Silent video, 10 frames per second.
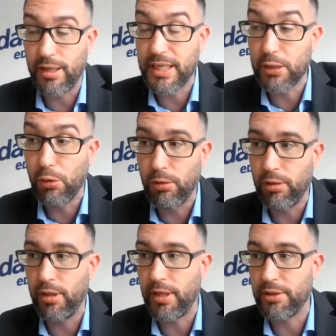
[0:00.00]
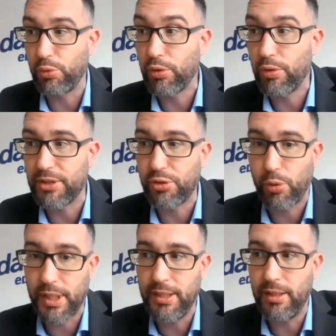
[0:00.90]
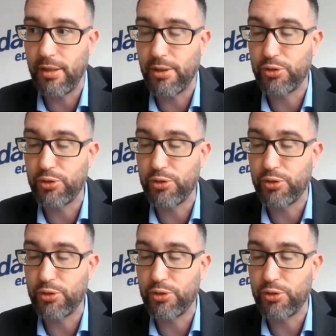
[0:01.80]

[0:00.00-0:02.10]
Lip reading: legal and regulatory